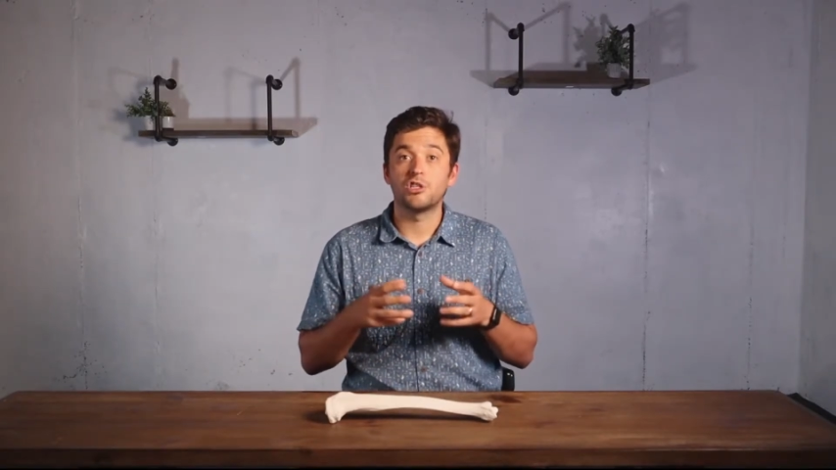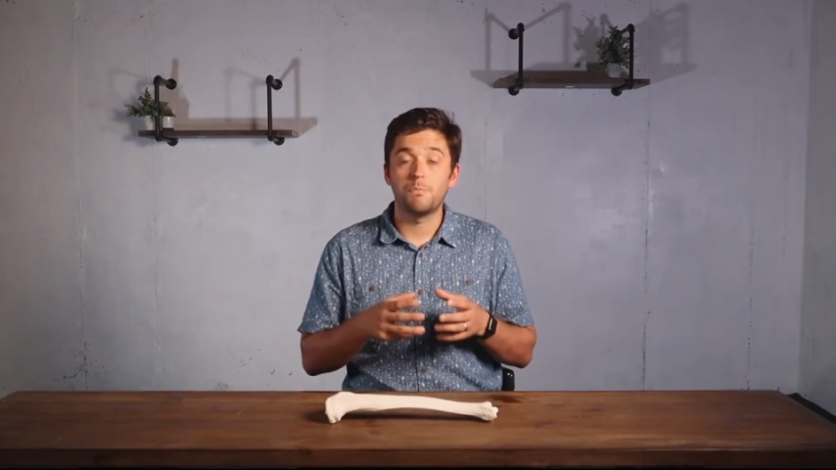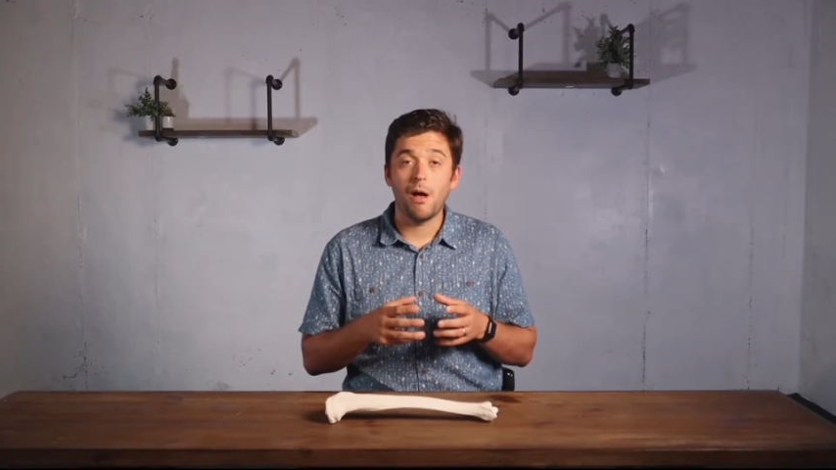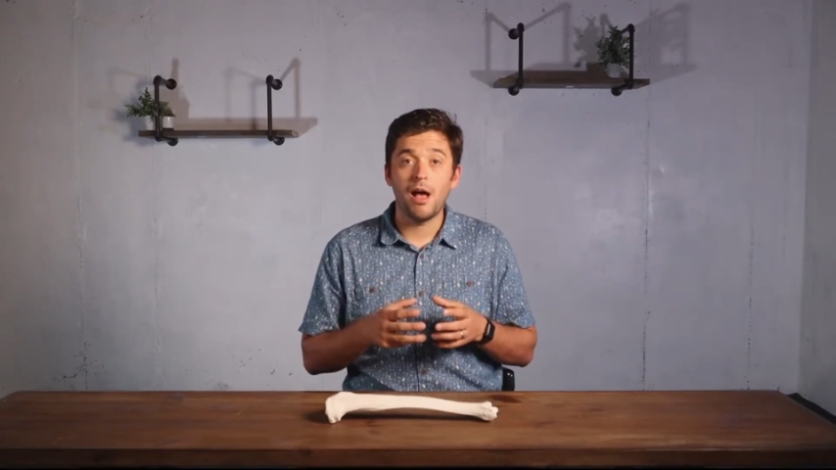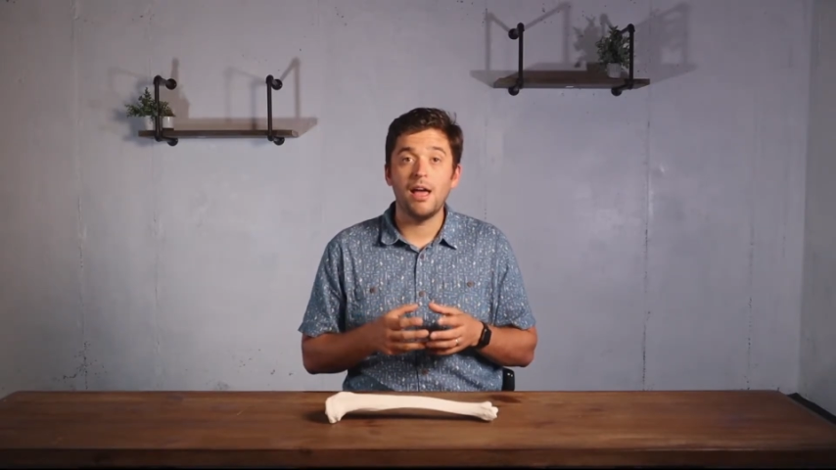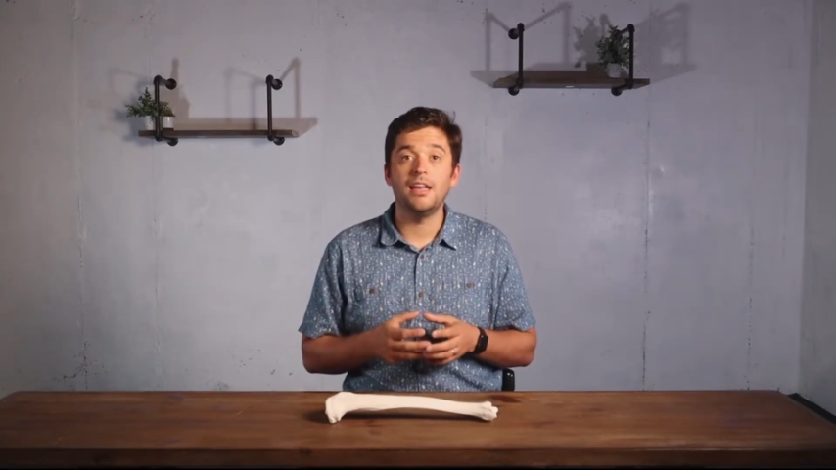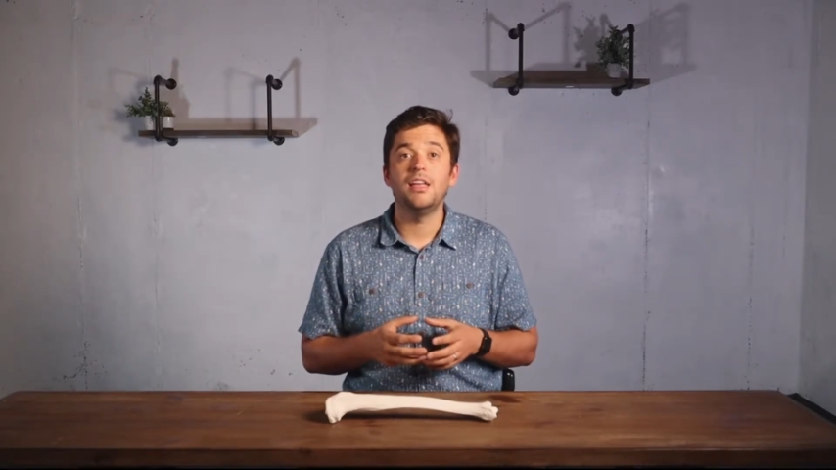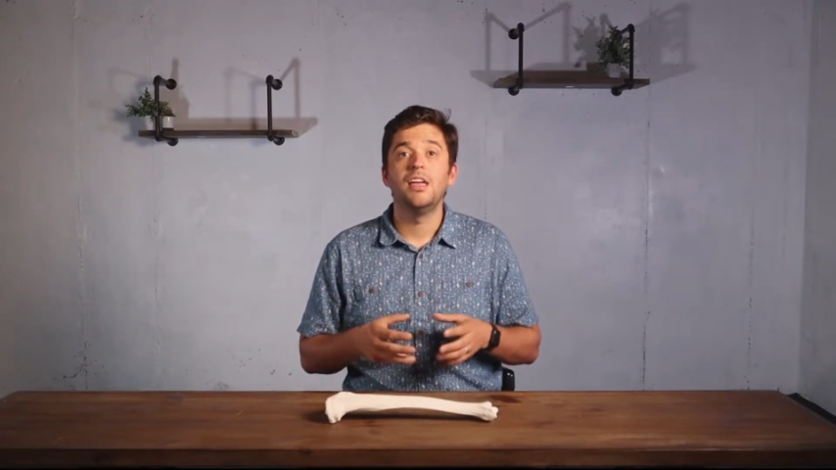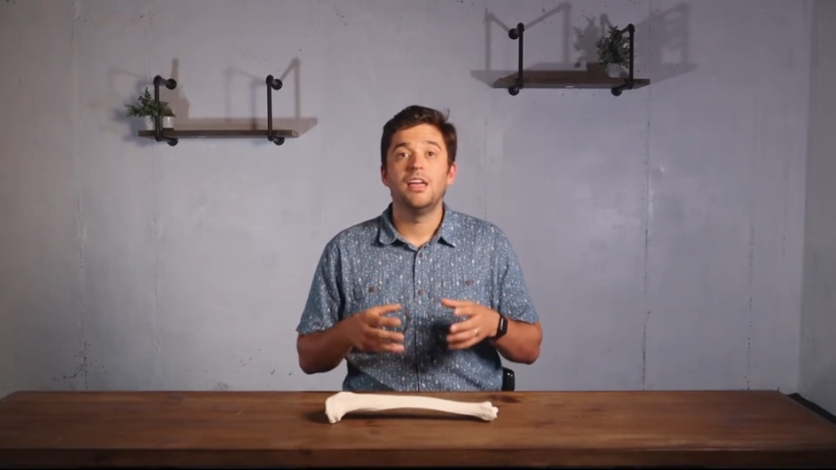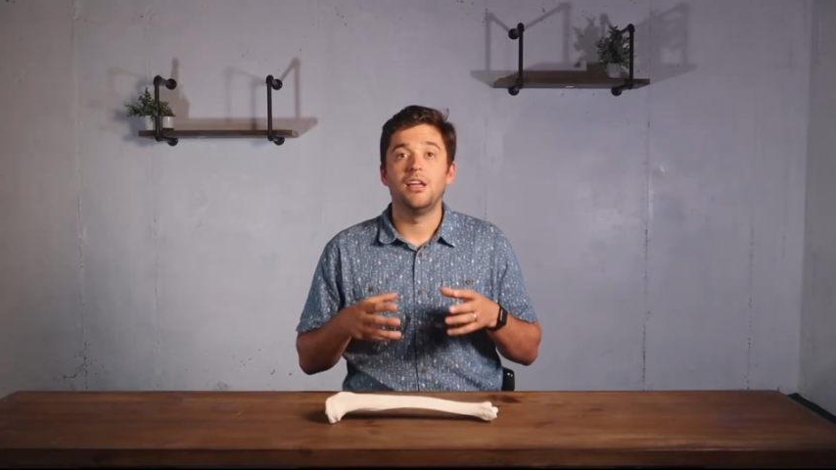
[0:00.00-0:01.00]

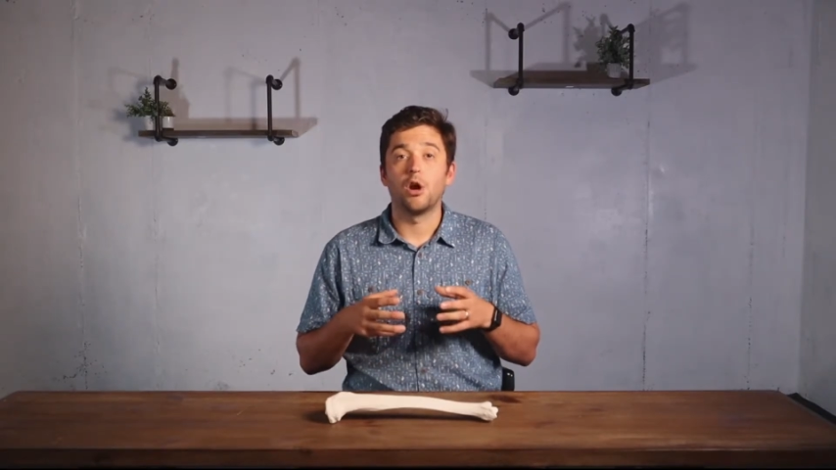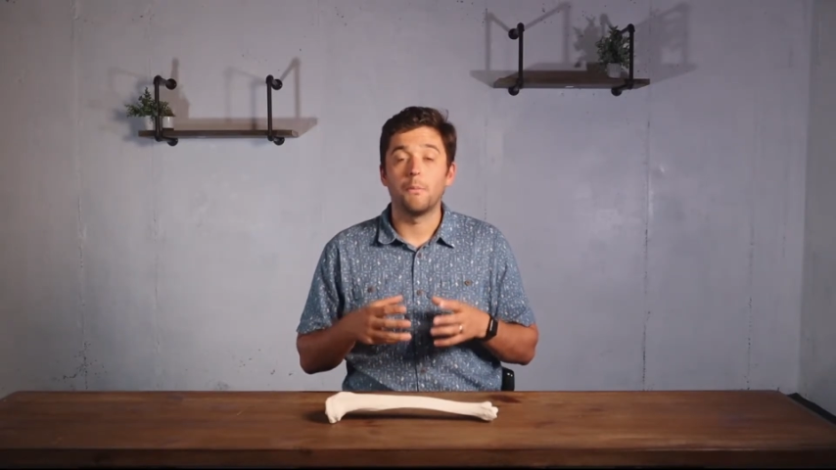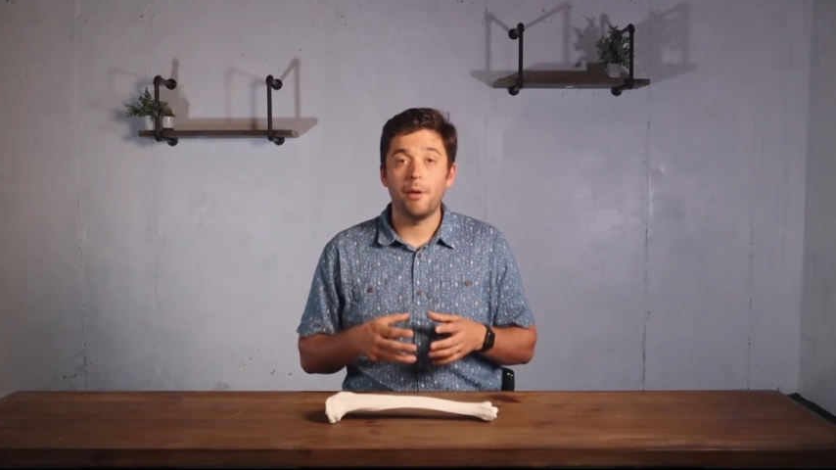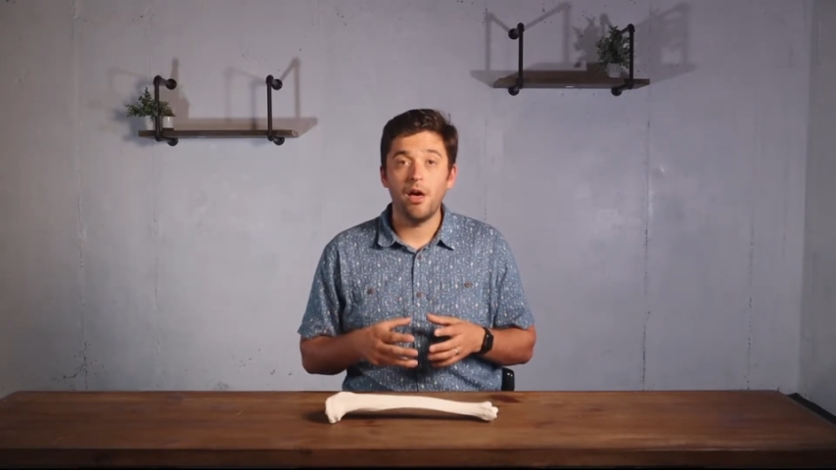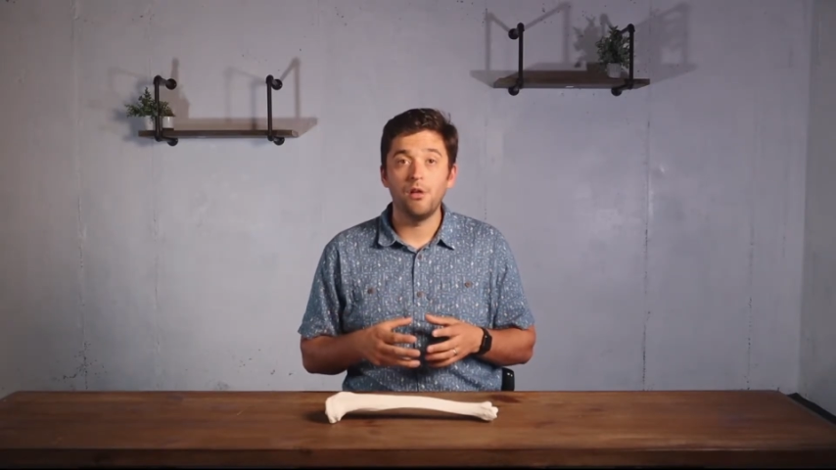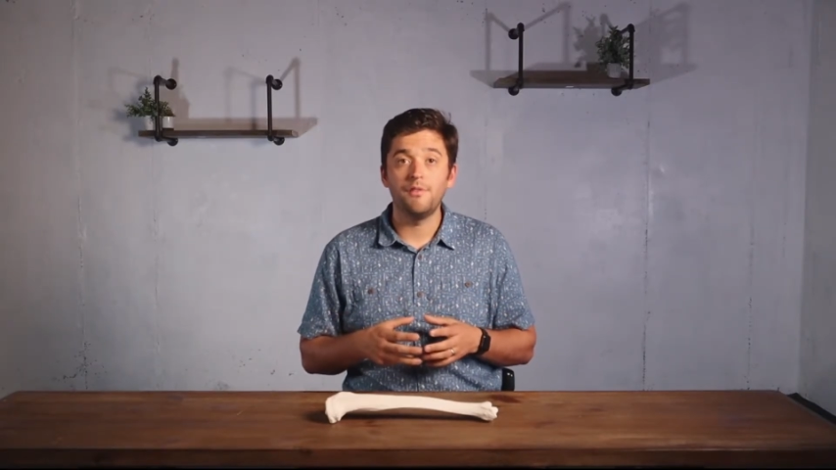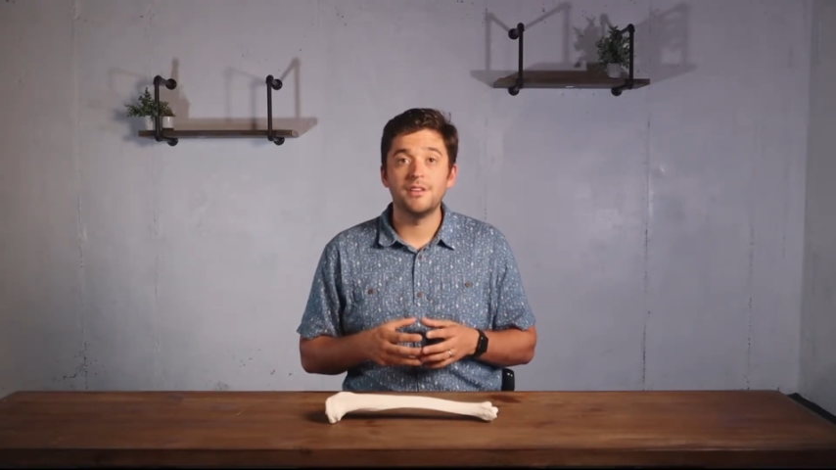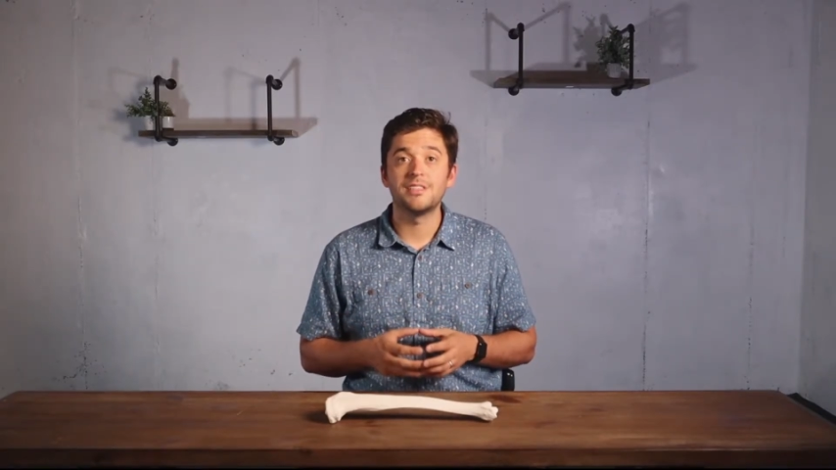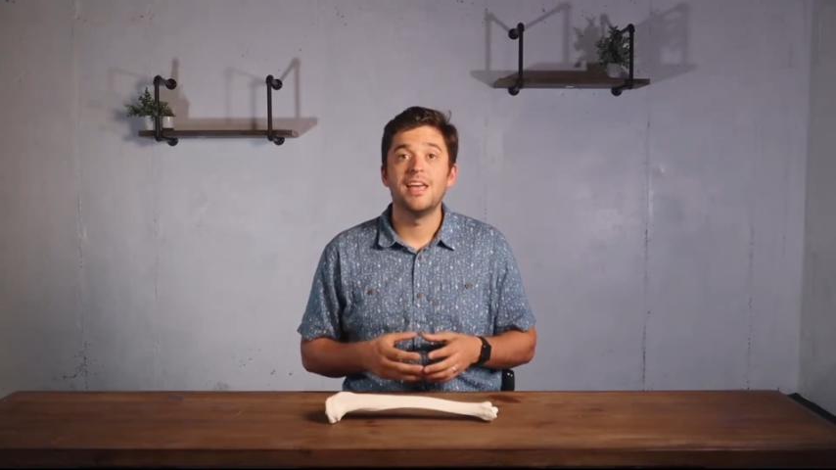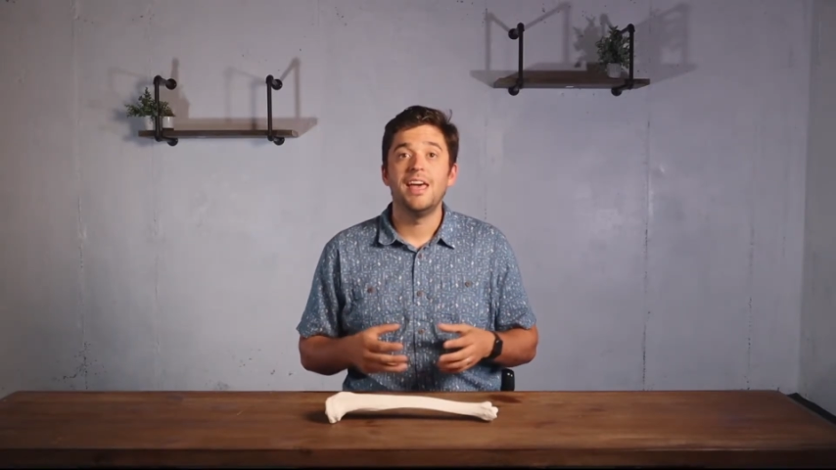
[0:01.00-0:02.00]
spine, in our pelvis,